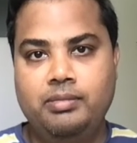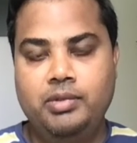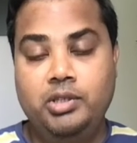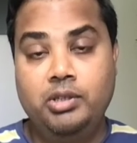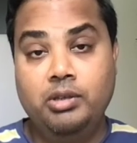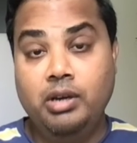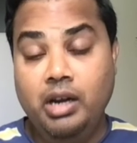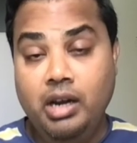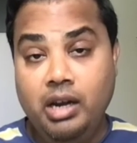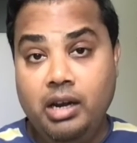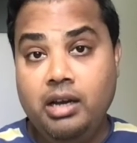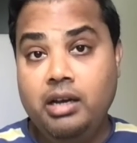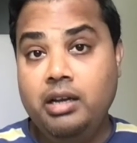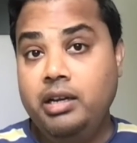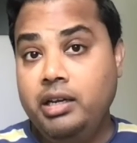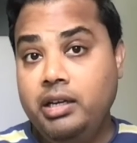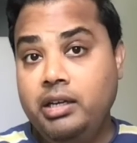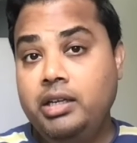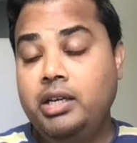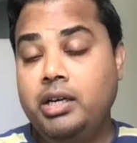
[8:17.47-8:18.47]
You're
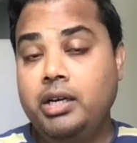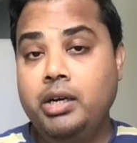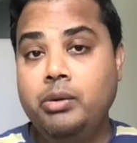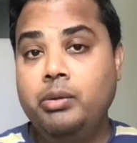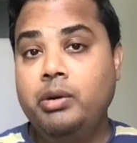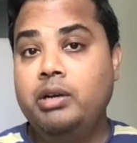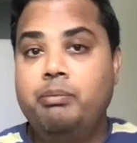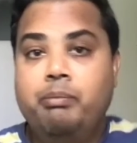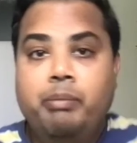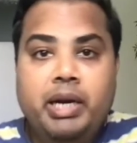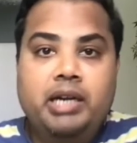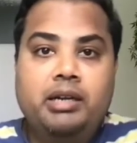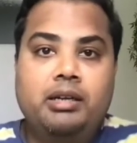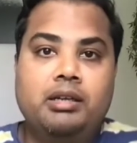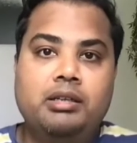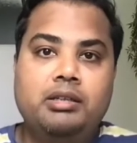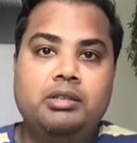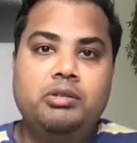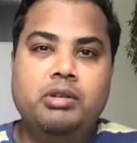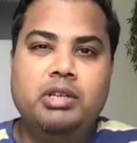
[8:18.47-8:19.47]
learning to do it
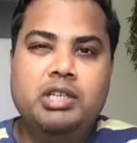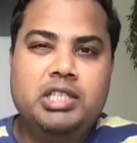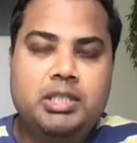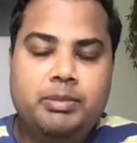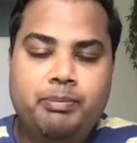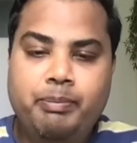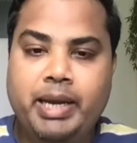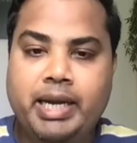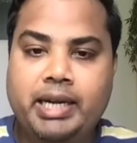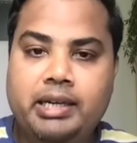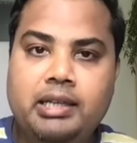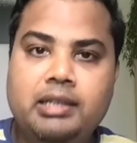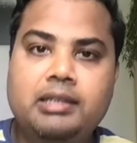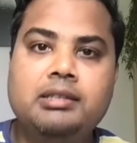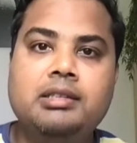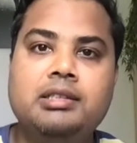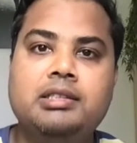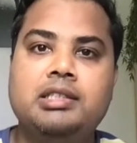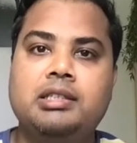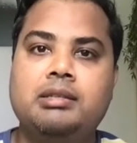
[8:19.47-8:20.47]
better. You're inspecting
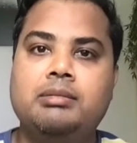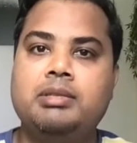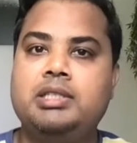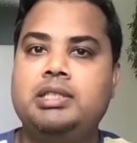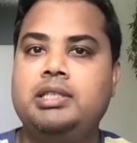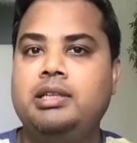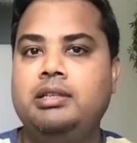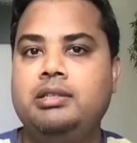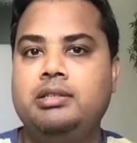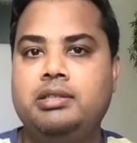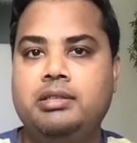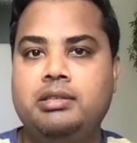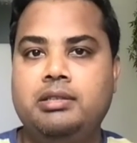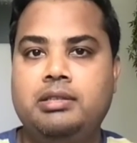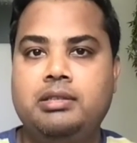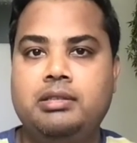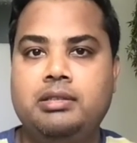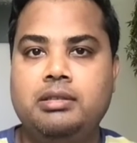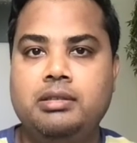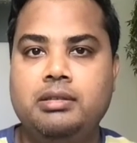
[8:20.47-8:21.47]
the
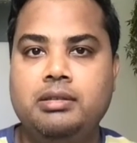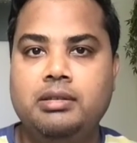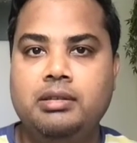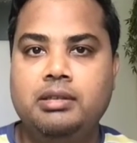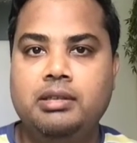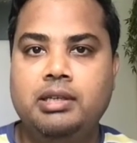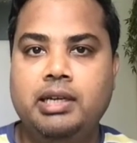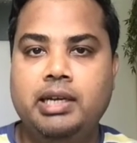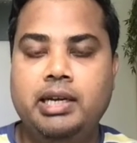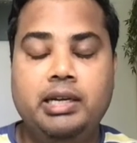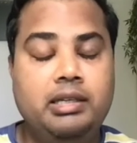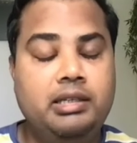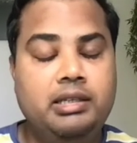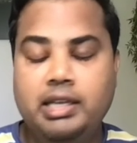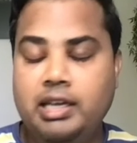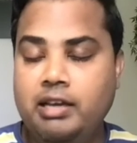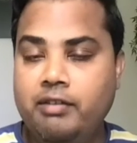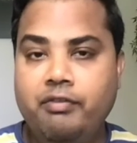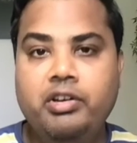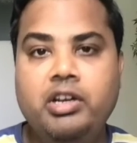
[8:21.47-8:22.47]
circumstances at
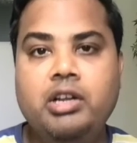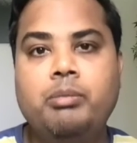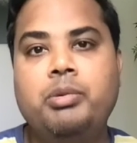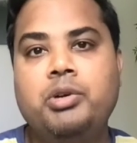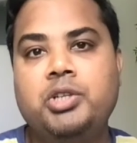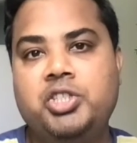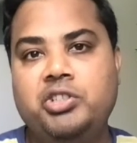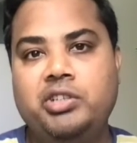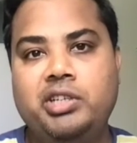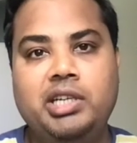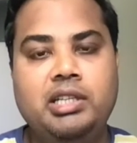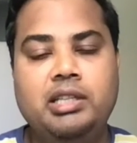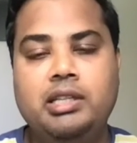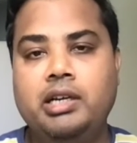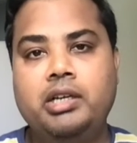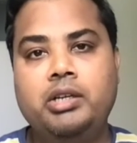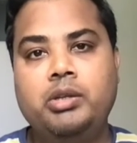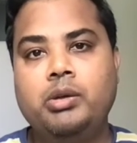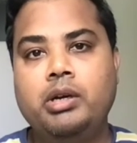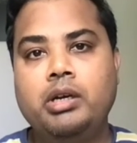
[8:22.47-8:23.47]
every opportunity
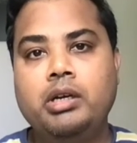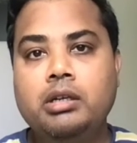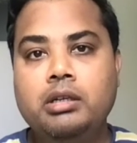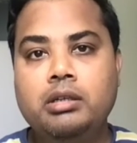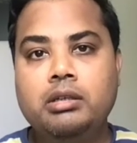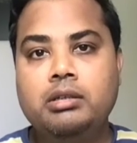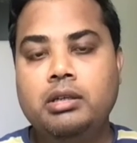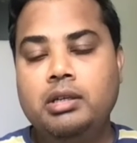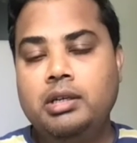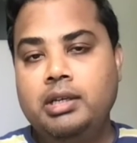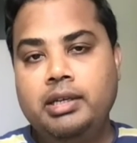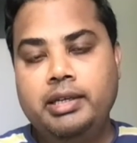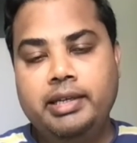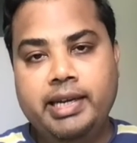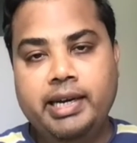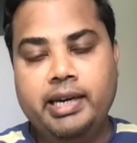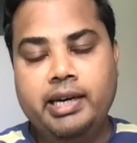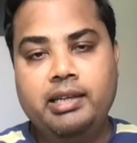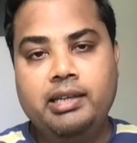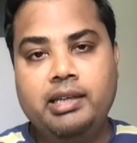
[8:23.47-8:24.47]
that you're
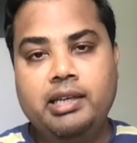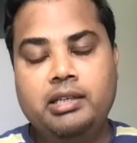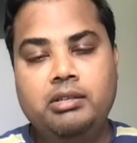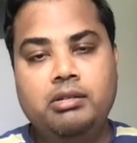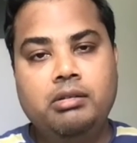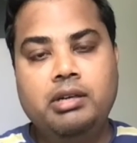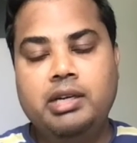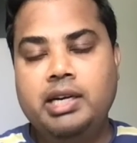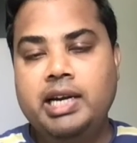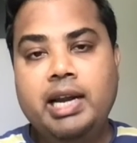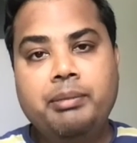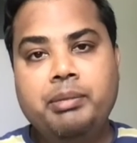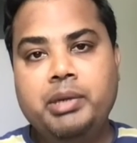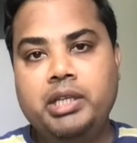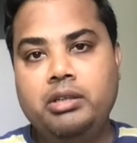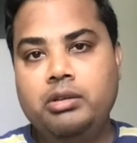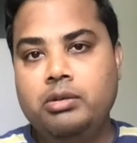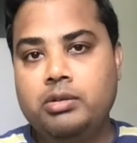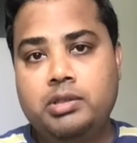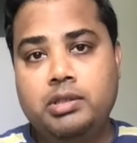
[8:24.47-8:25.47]
getting, and you're
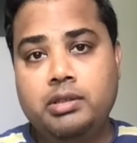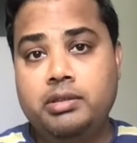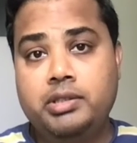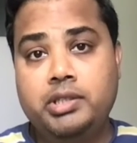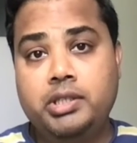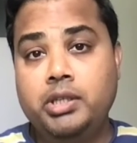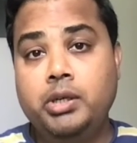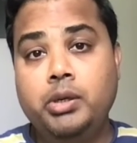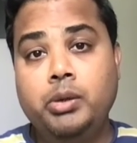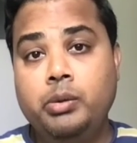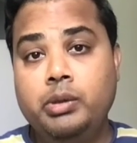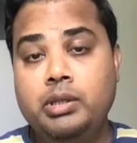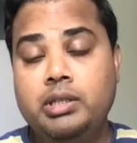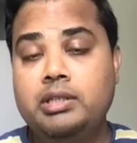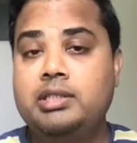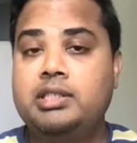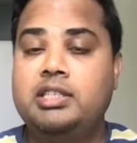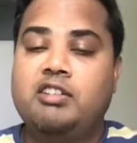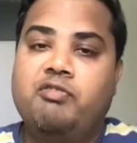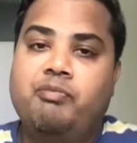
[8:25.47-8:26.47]
adapting yourselves to do the
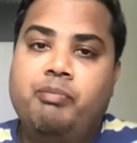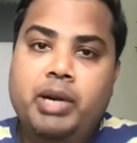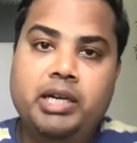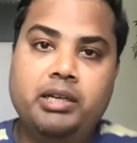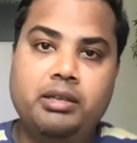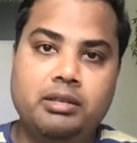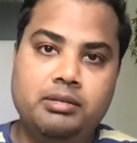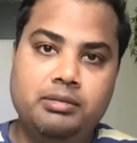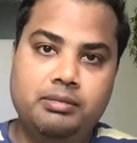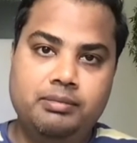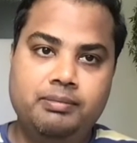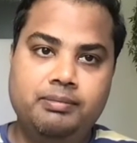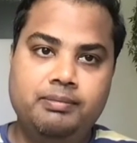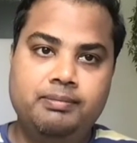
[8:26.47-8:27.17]
stuff better.